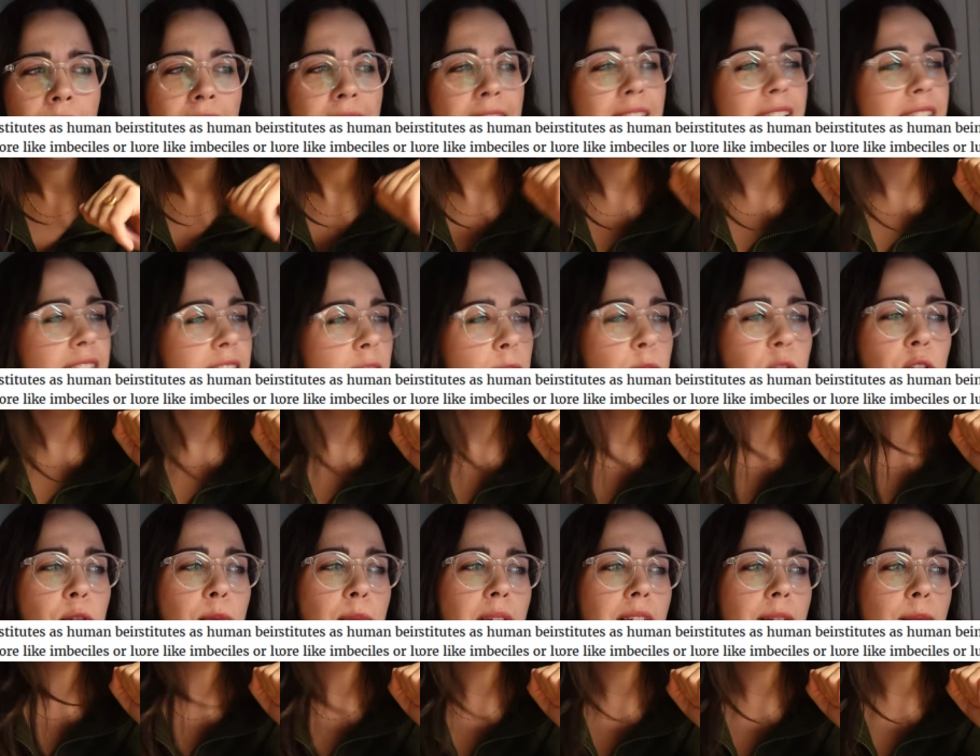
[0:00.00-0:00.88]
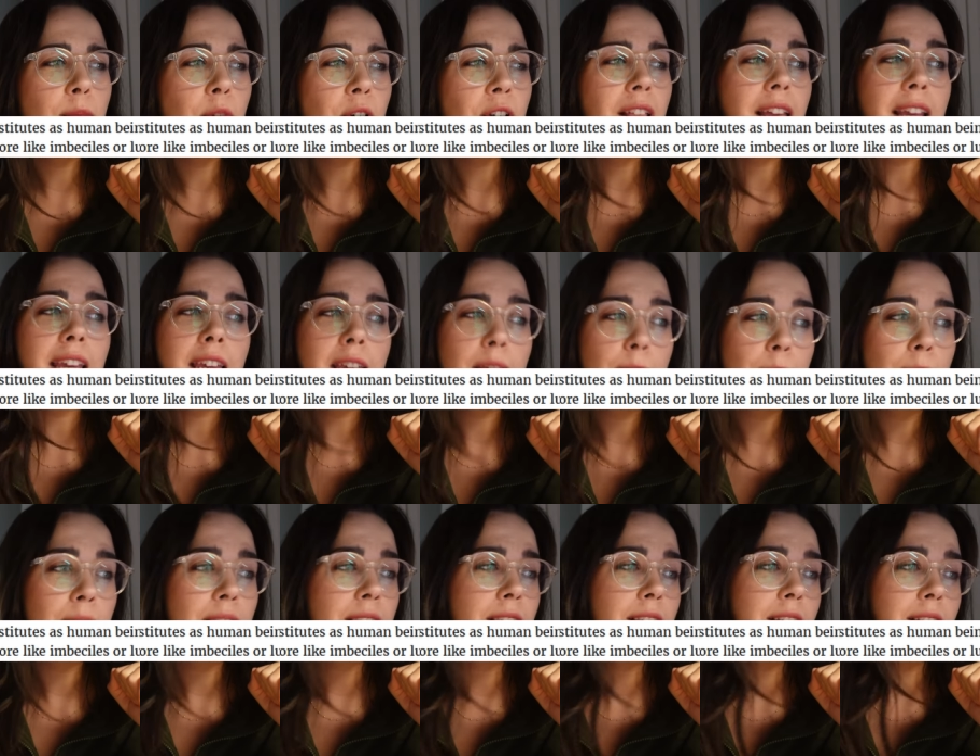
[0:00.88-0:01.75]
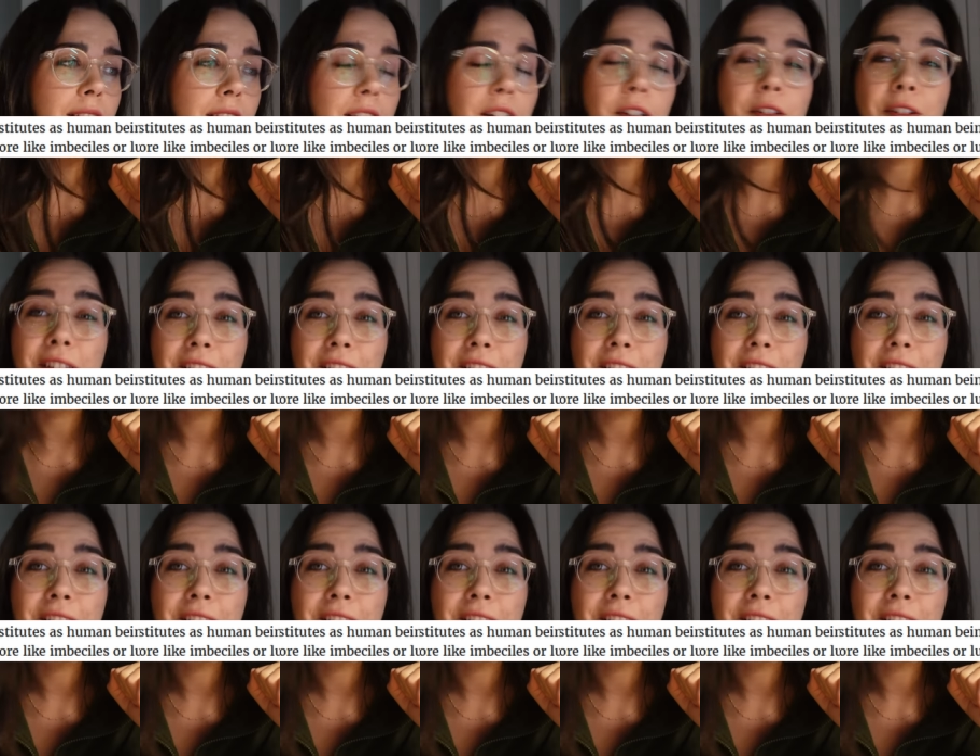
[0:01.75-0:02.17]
They seem to me more like imbeciles or